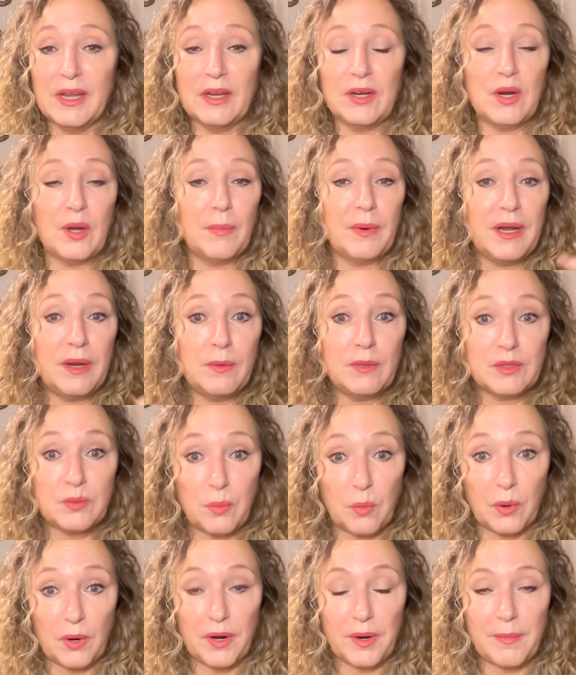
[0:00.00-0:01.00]
Nobody was
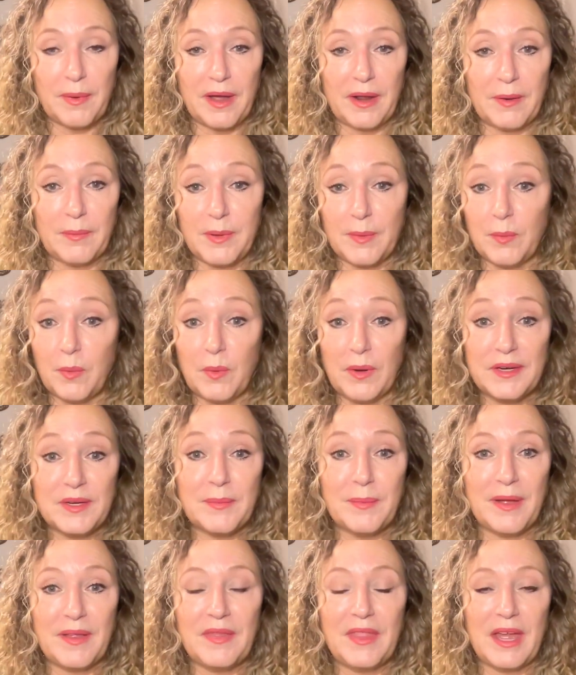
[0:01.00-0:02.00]
warned about it. People went to
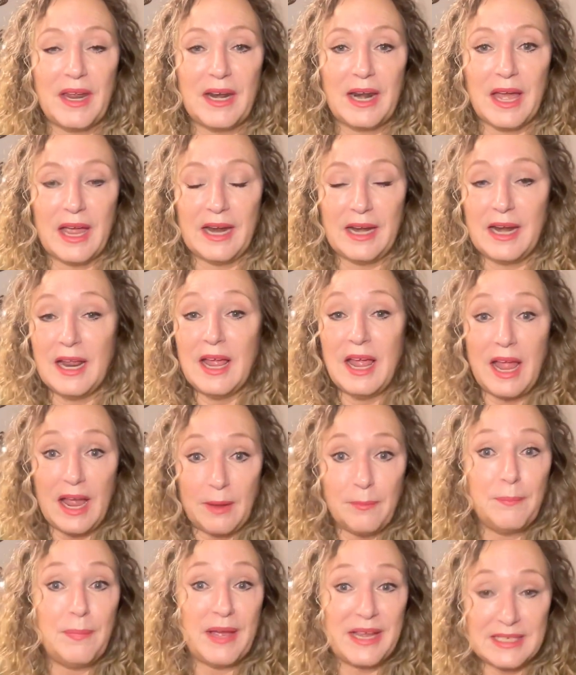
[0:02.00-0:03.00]
bed that night
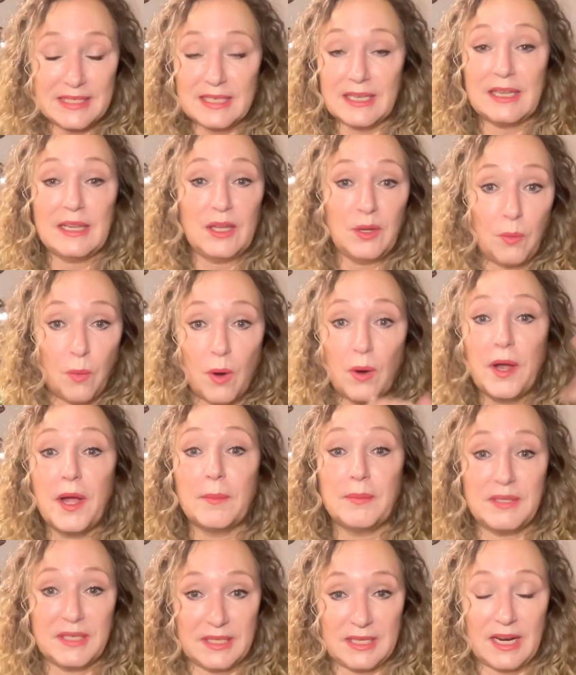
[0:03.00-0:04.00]
and basically woke
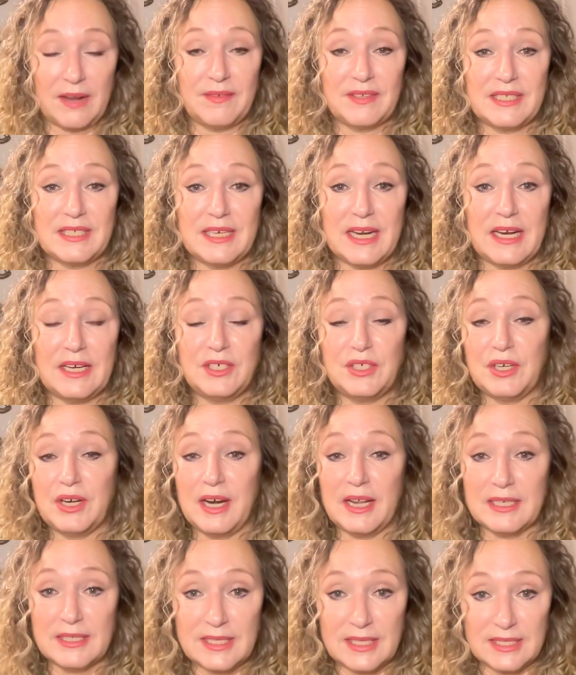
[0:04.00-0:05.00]
up to devastation
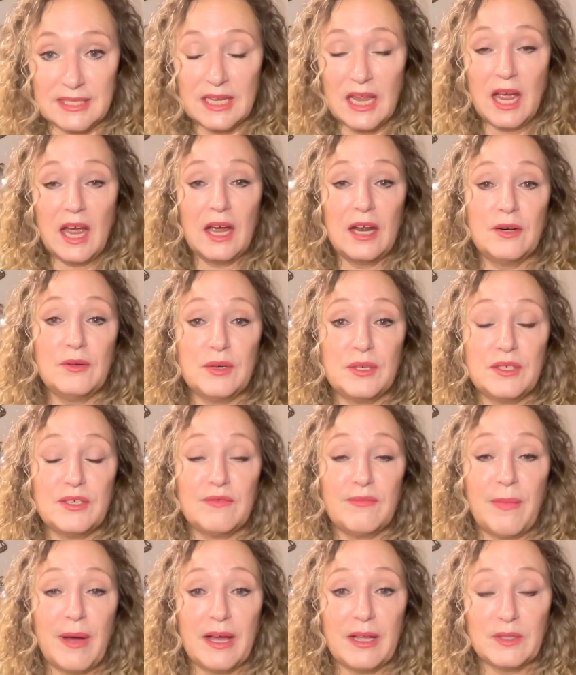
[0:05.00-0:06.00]
as these hundreds
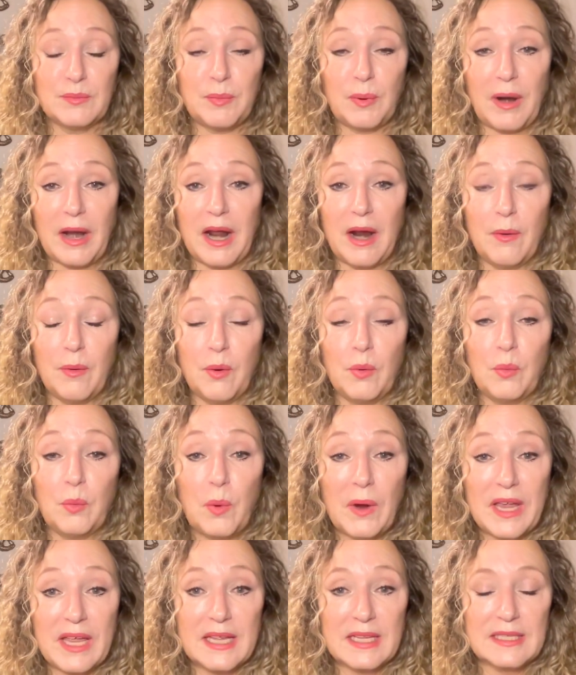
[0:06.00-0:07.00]
of miles per hour
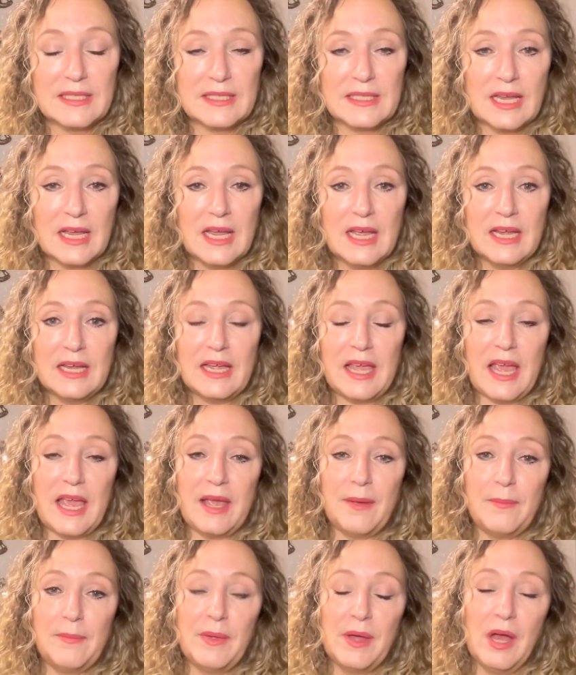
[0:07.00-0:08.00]
winds
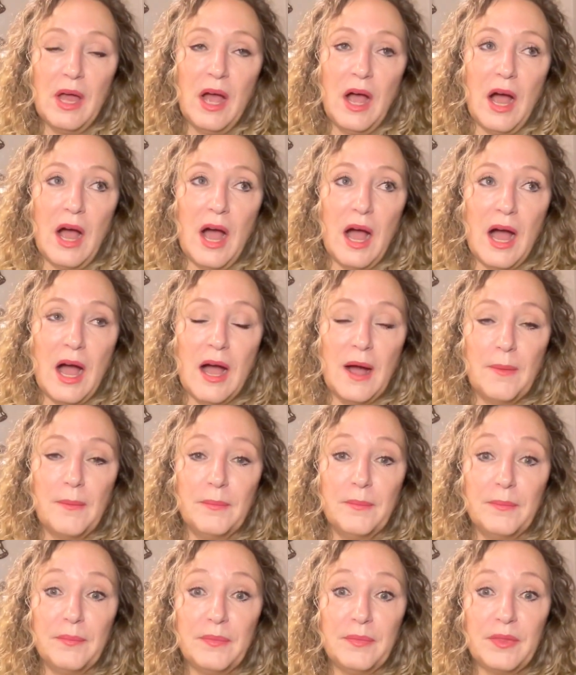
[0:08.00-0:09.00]
came
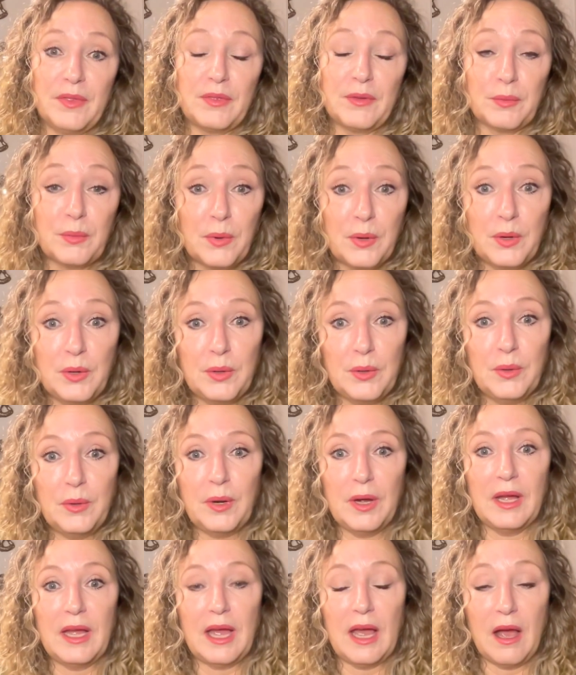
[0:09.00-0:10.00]
um, through
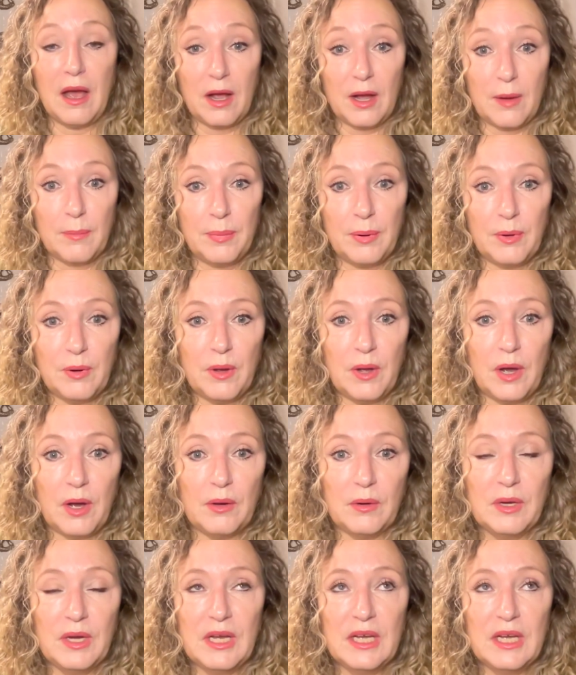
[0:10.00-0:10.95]
Acapulco.